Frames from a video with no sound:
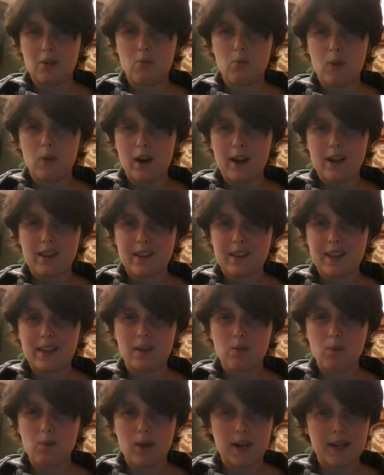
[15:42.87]
like why I
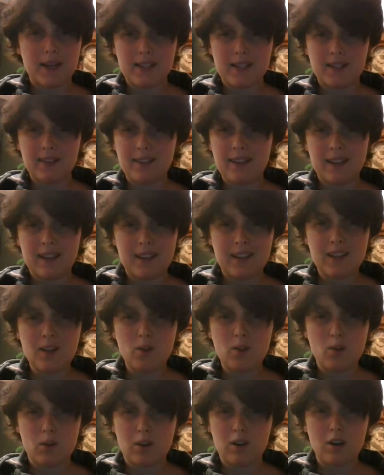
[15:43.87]
like it, why I didn't like
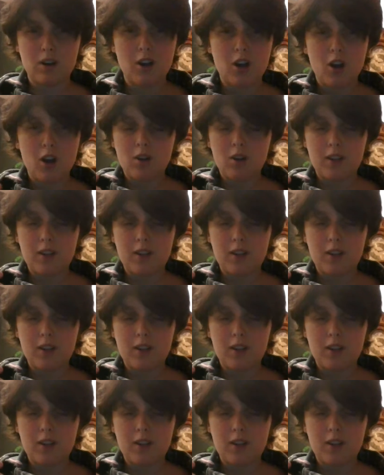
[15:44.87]
it, or